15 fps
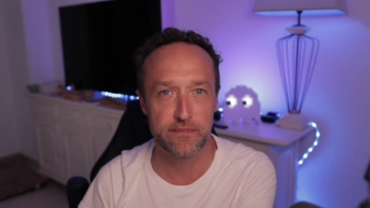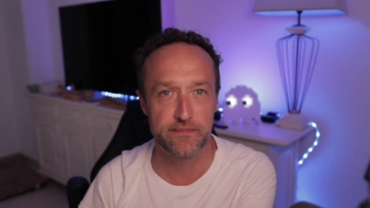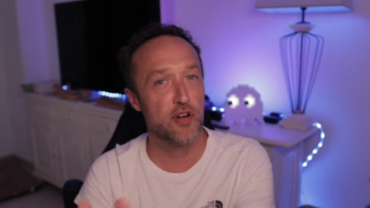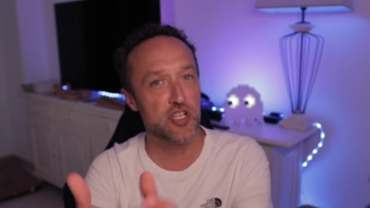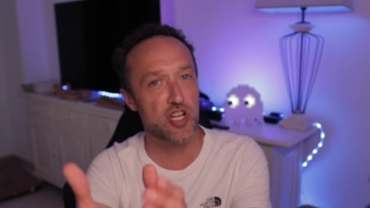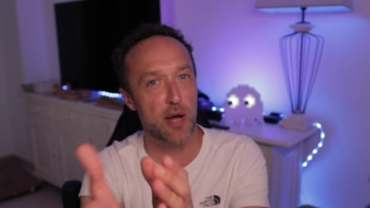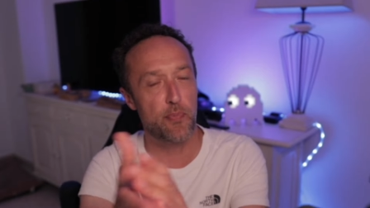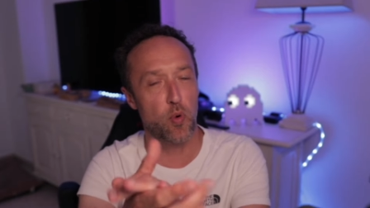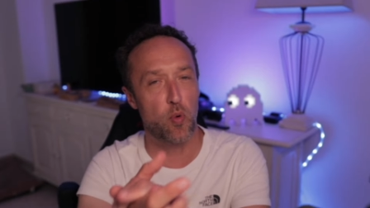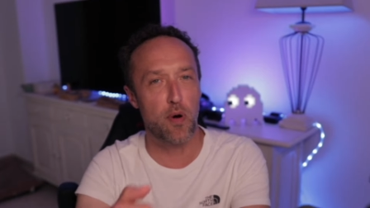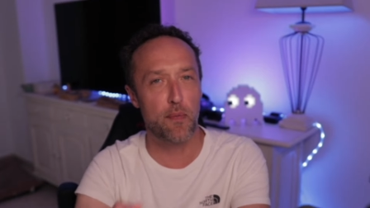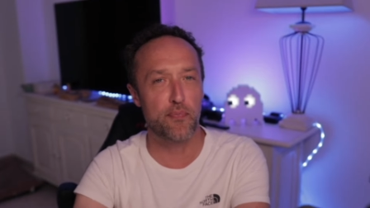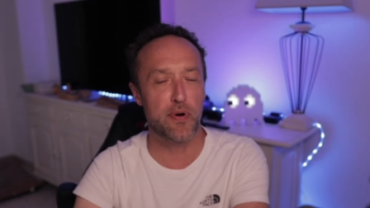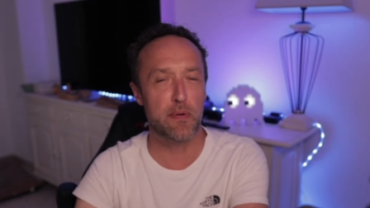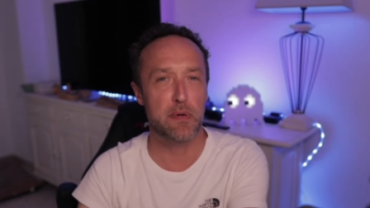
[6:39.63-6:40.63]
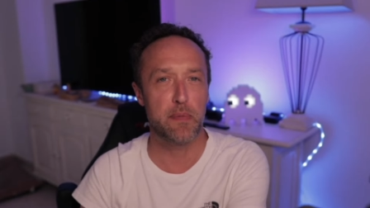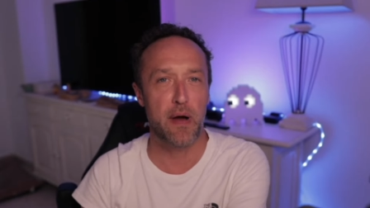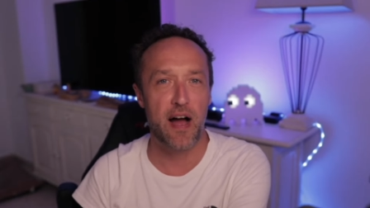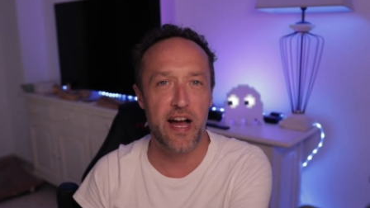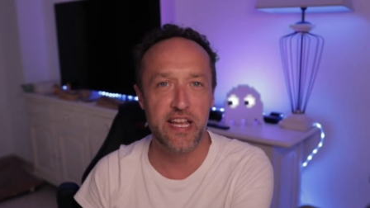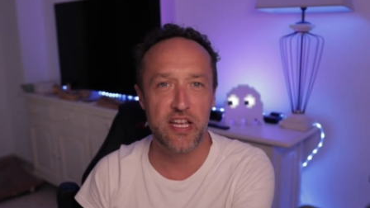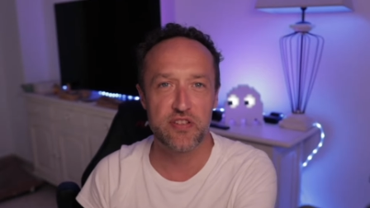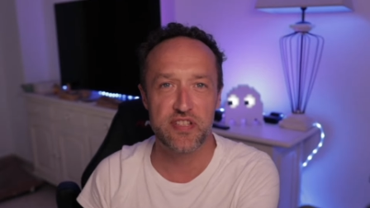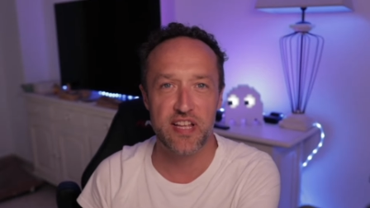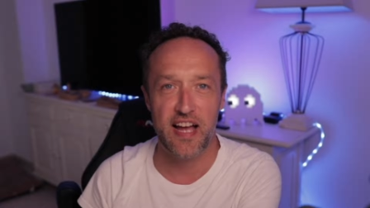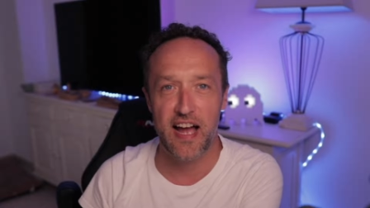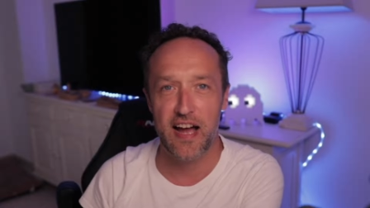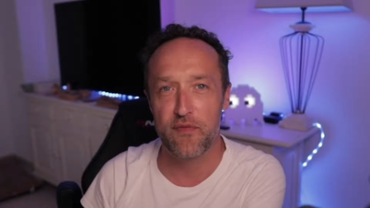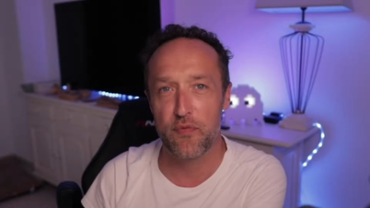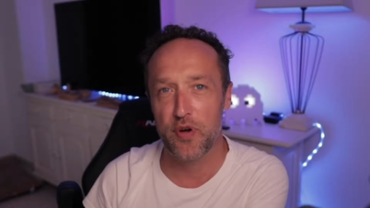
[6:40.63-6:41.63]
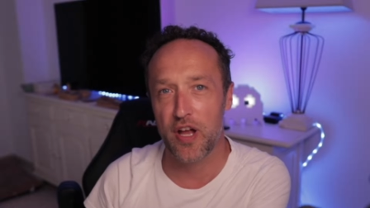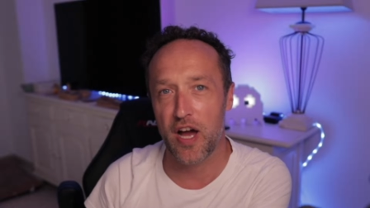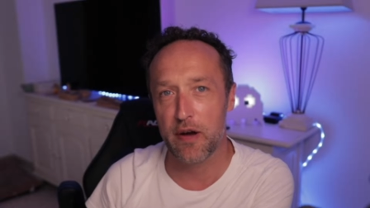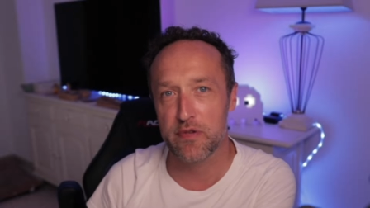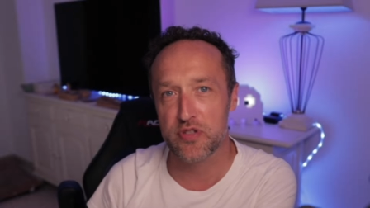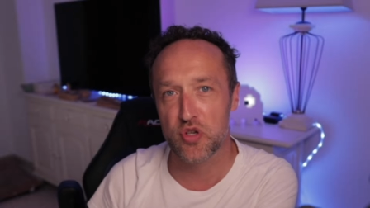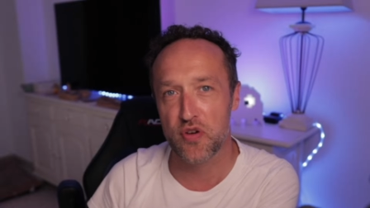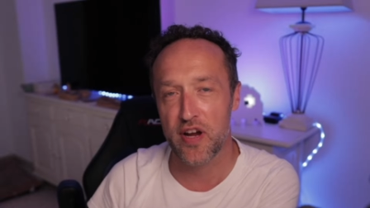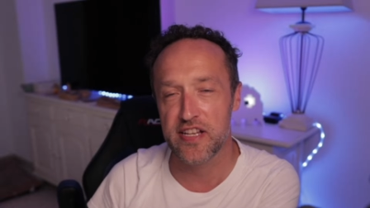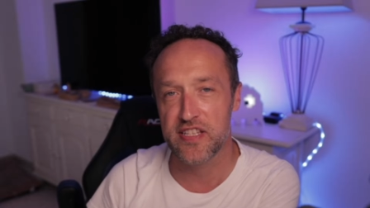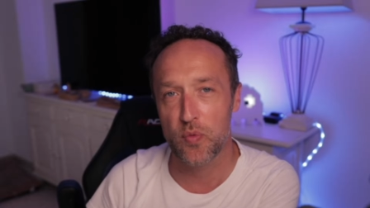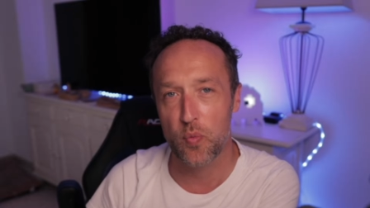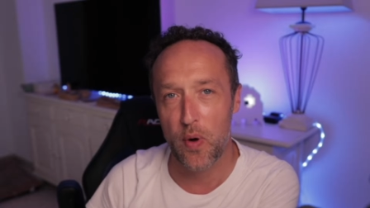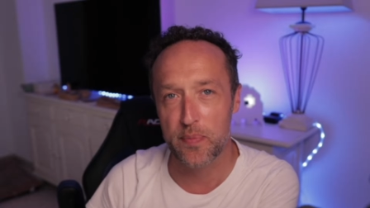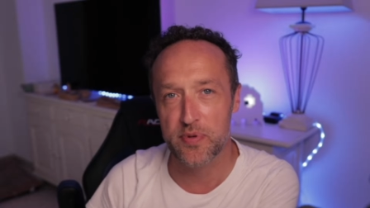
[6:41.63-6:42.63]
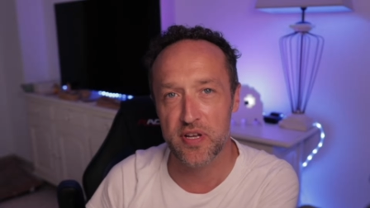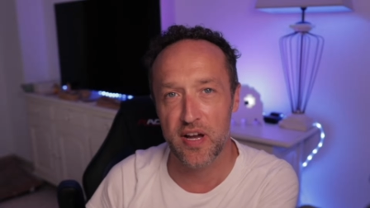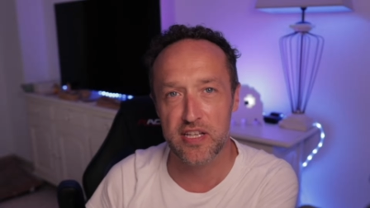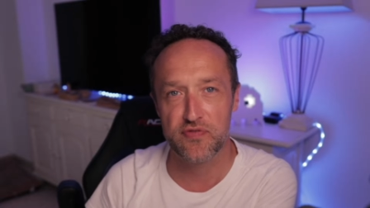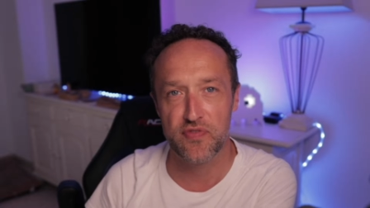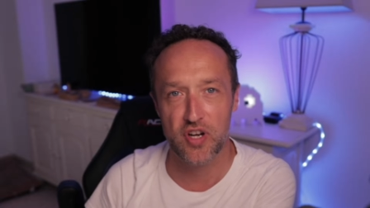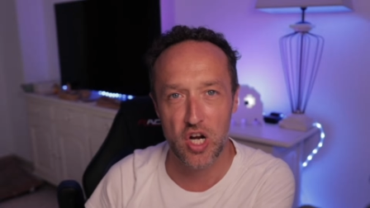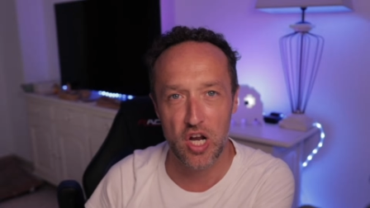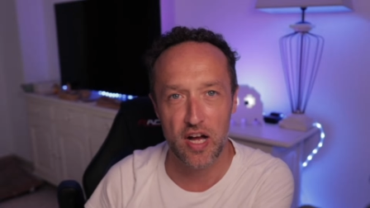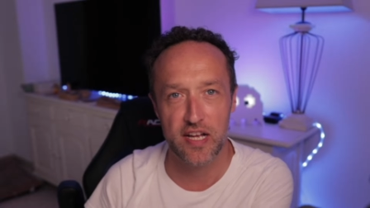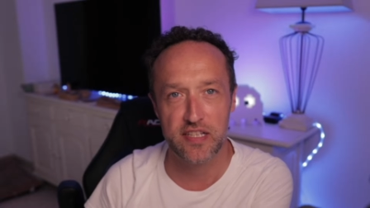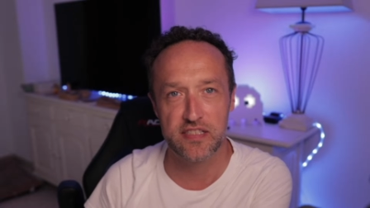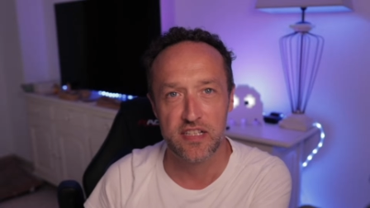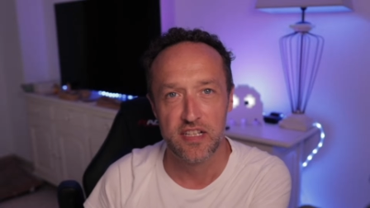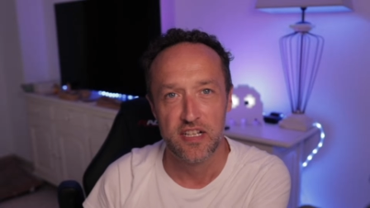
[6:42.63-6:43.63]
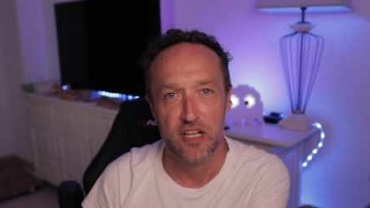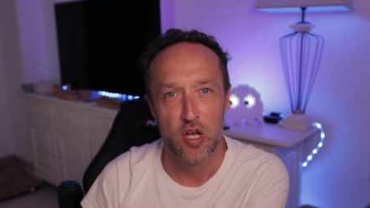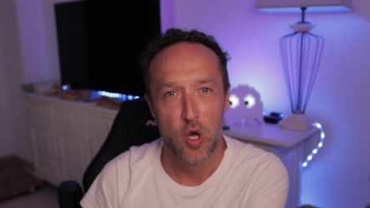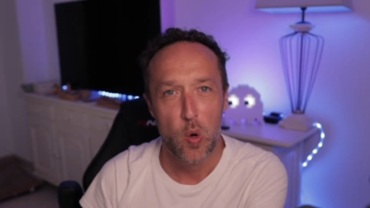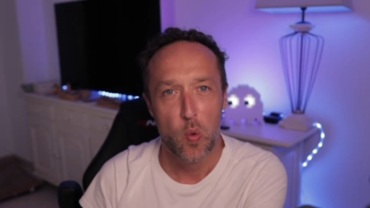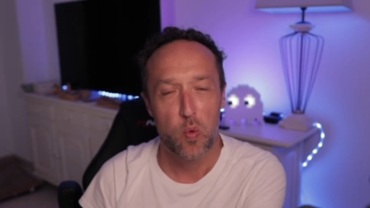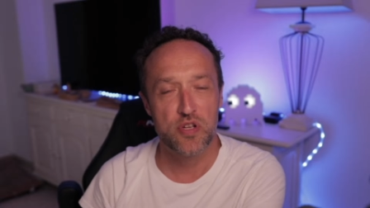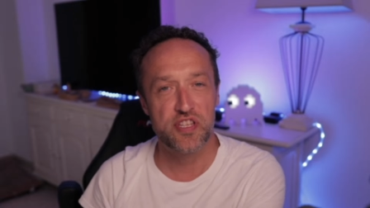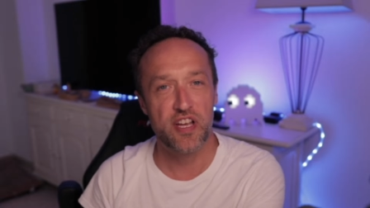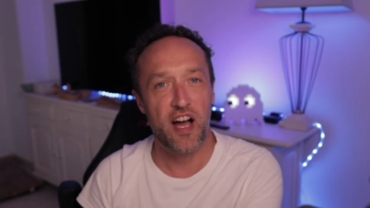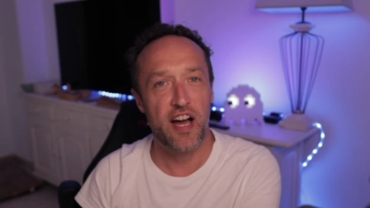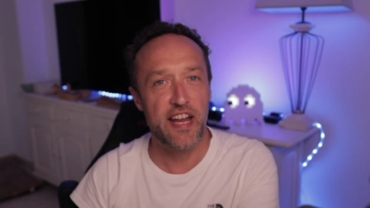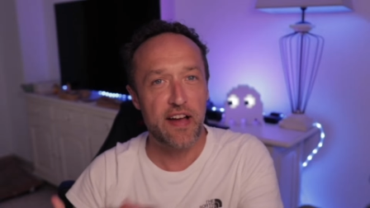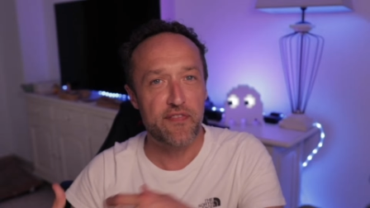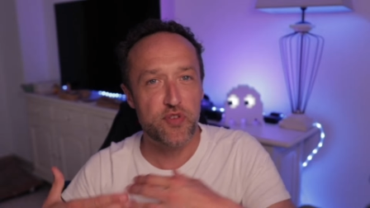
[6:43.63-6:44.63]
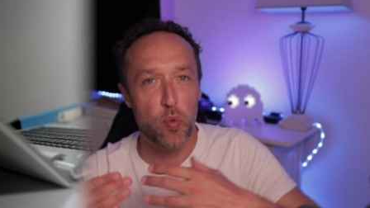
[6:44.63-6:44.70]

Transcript: For example, one problem I used to have when I was creating websites for clients was that I'd have